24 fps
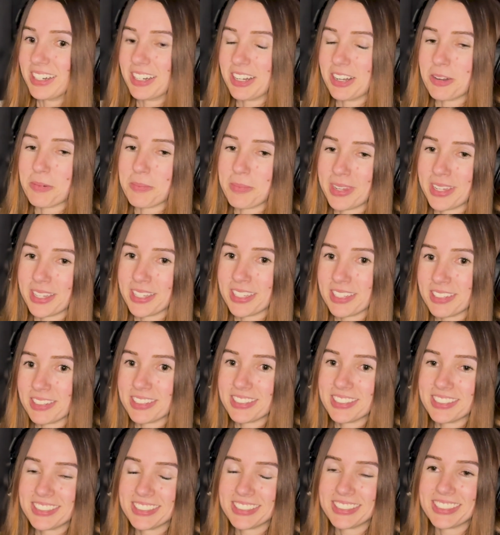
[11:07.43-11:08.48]
Oh, man.
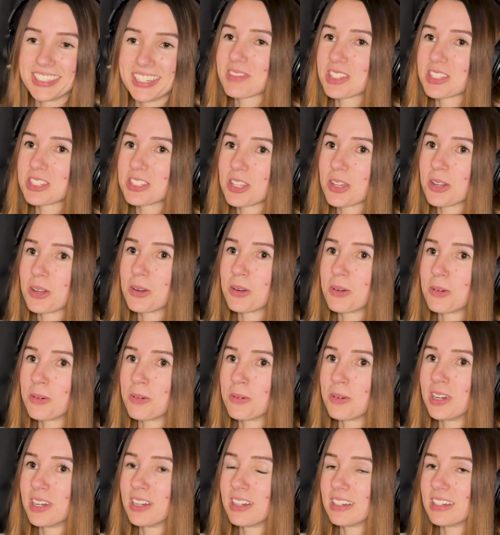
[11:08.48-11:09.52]

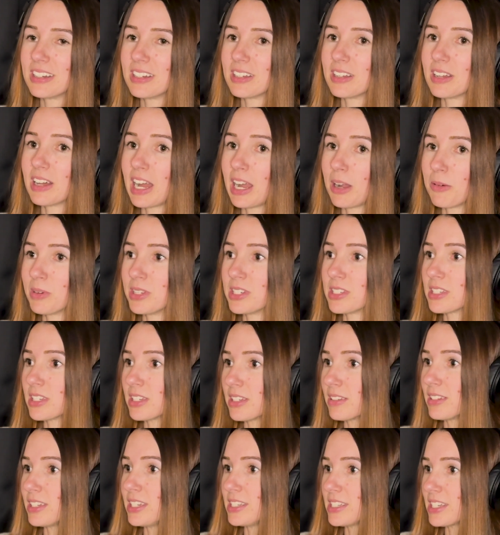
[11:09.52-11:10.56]
So I went
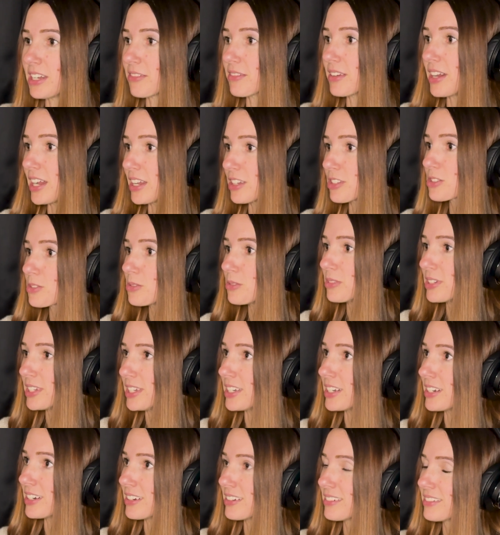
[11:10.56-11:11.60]
to Etown High School
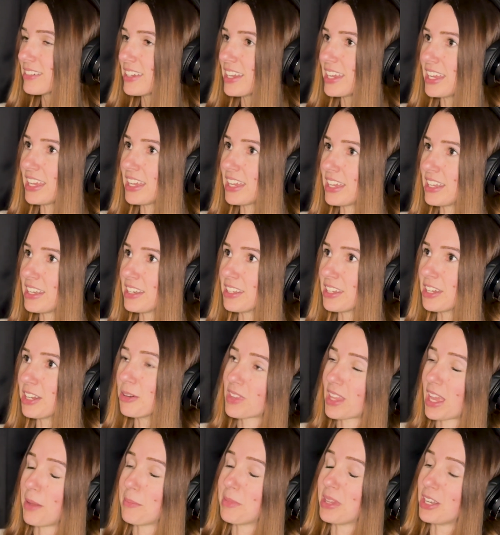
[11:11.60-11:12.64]
here. And
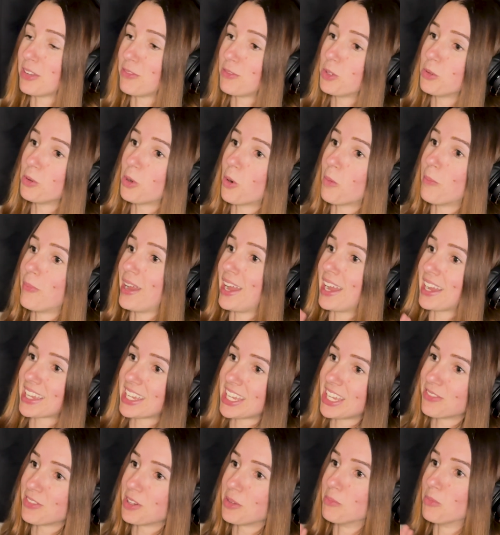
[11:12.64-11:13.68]
I mean, if you go back
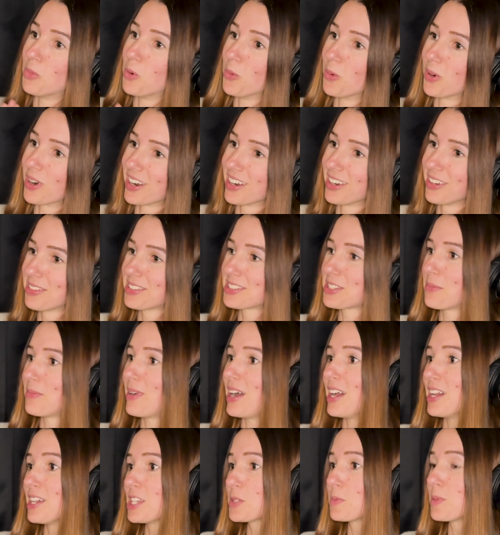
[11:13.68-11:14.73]
even more, so
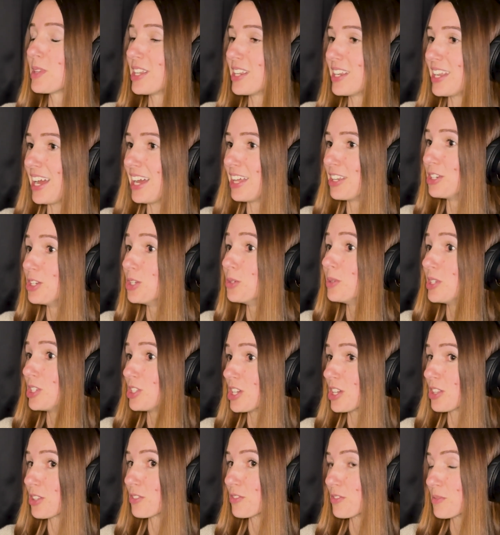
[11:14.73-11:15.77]
my husband and I knew
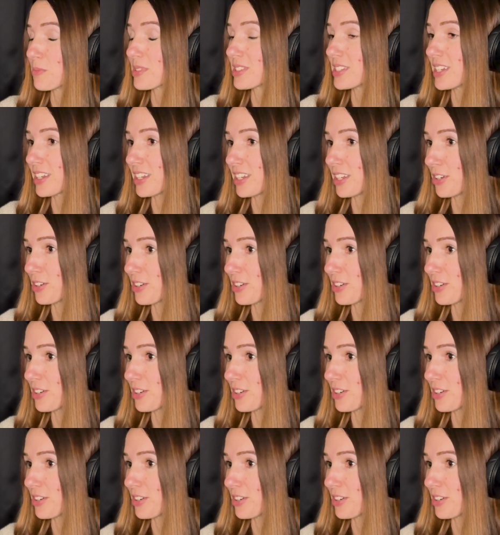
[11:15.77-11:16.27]
each other from second